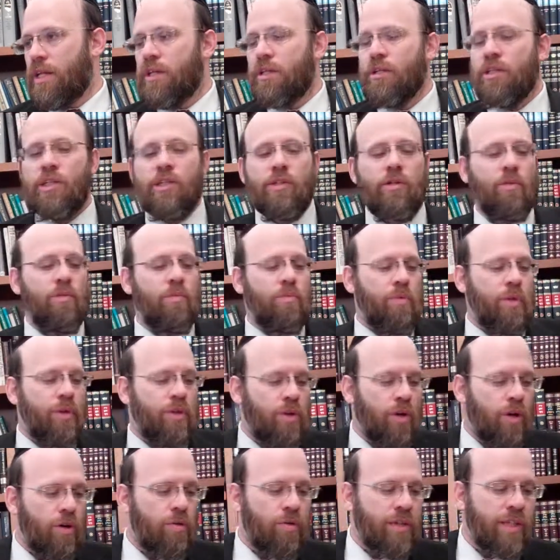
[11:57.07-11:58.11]
So the
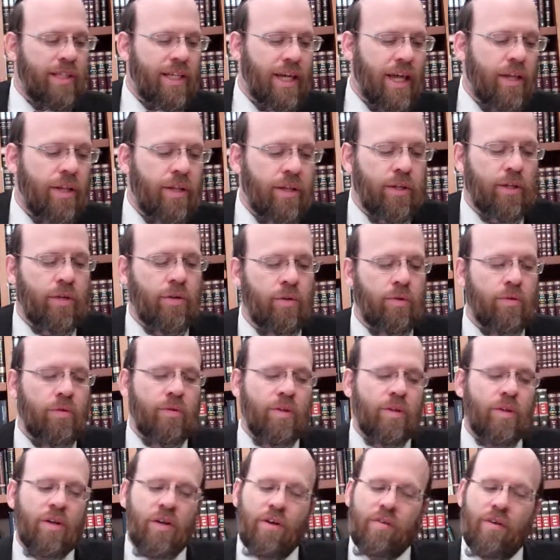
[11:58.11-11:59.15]
Torah is telling you,
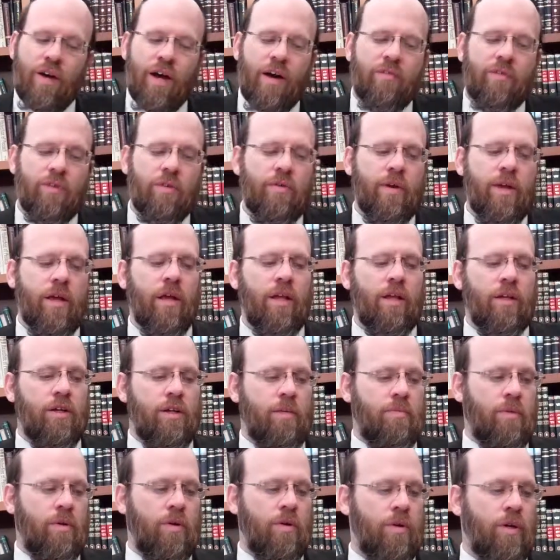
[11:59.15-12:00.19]

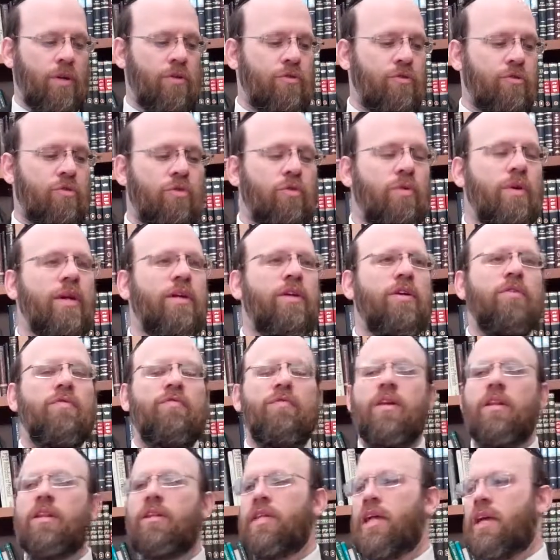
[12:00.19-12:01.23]
treat your
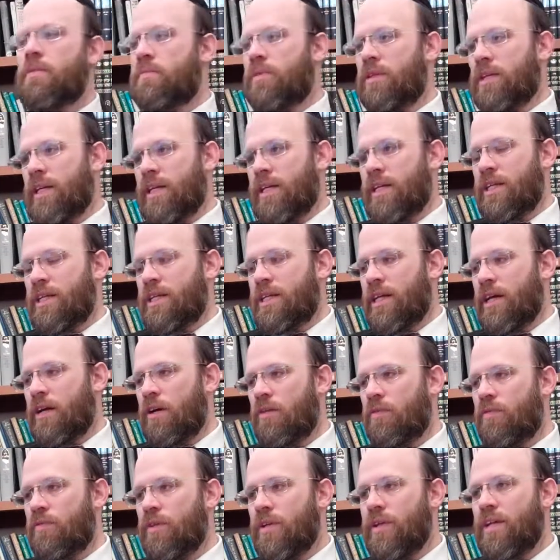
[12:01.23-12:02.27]
fellow neighbor like
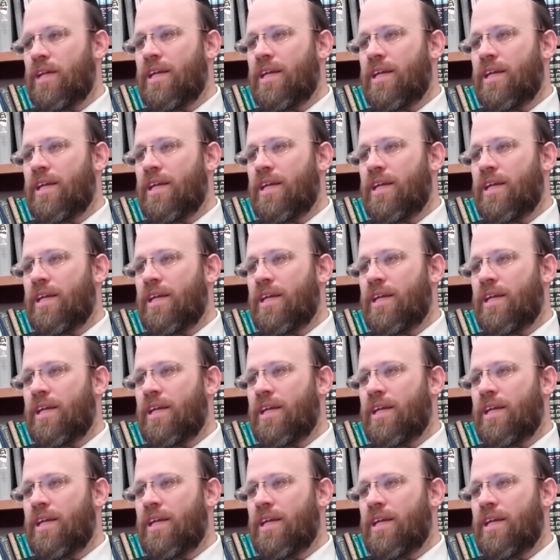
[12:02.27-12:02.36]
yourself.